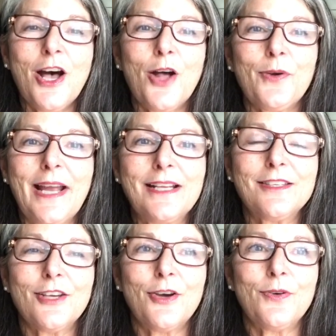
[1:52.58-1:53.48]
All right,
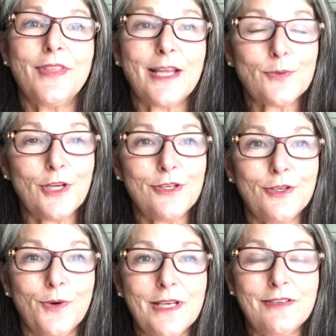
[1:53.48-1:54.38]
so that's what you
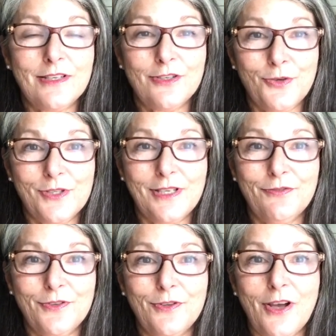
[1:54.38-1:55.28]
do on Cruising
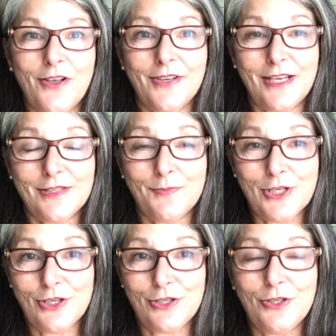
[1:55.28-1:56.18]
Through the Holidays,
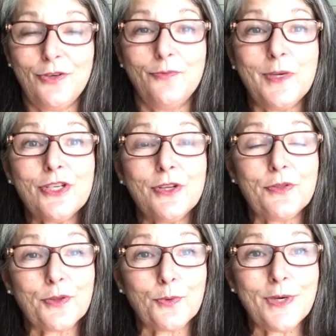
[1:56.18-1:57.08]
Mission 2.
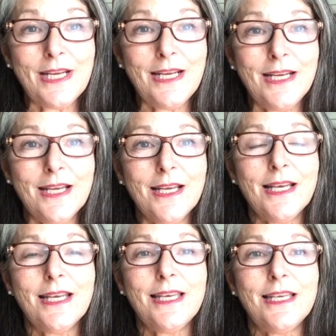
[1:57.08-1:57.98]
Mission 3
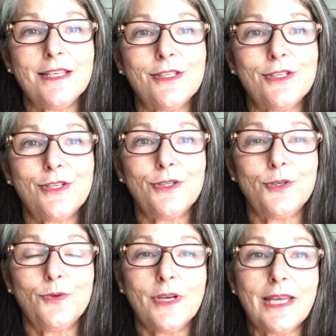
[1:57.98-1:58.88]
is
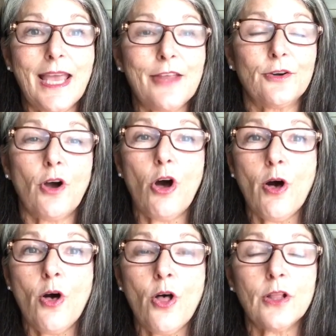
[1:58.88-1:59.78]
to gather
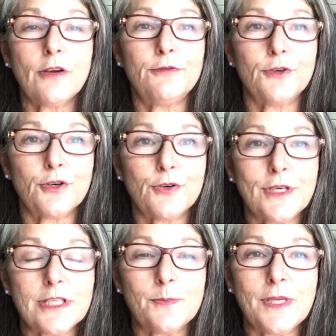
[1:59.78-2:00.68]
all of your
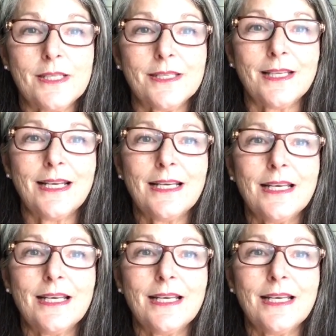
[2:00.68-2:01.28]
Christmas